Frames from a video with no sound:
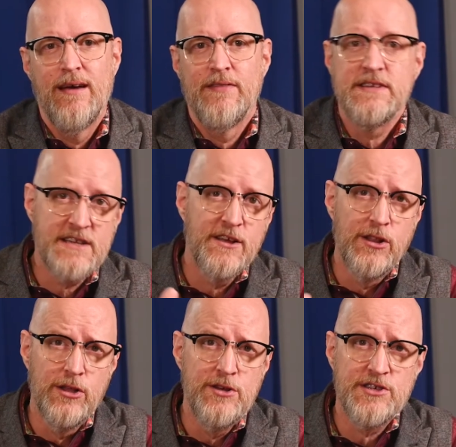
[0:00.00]
This
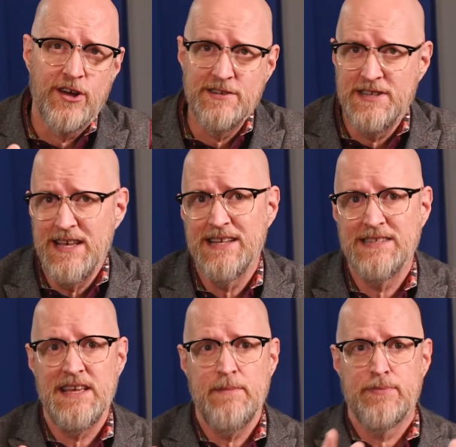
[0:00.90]
concludes our
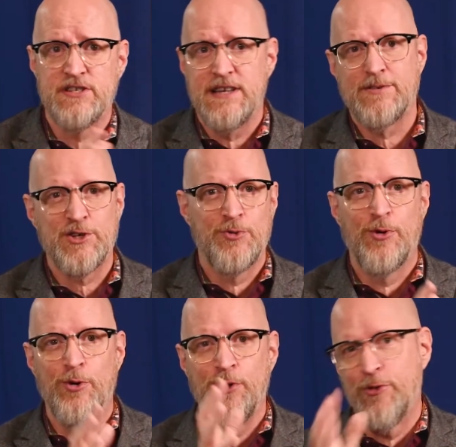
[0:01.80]
D&D perception
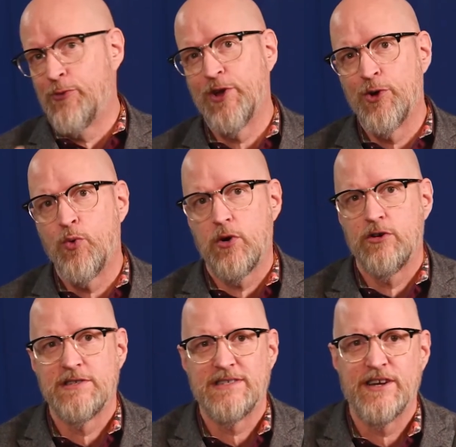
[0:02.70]
roll in the real
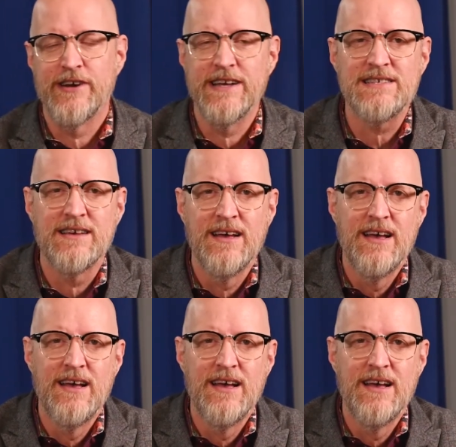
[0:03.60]
world series.